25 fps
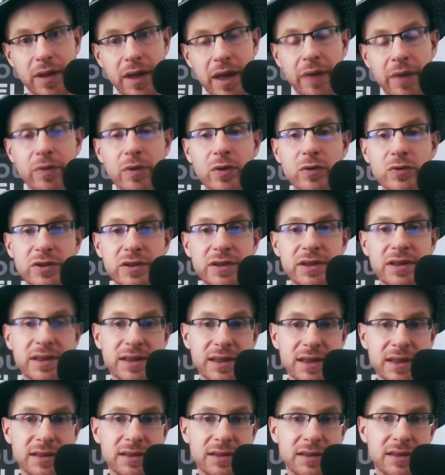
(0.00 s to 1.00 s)
And those are the
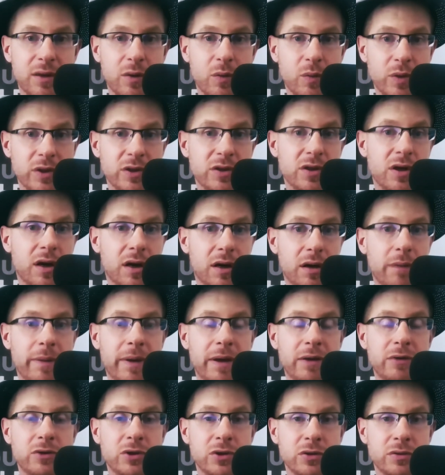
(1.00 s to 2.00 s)
things that we talk
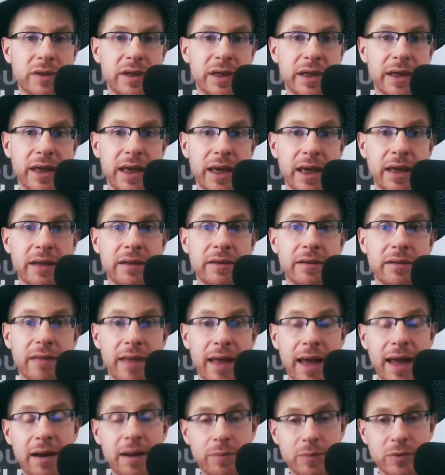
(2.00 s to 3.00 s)
about doing in
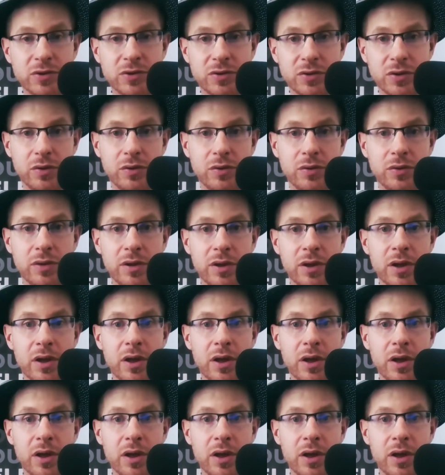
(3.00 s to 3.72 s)
that episode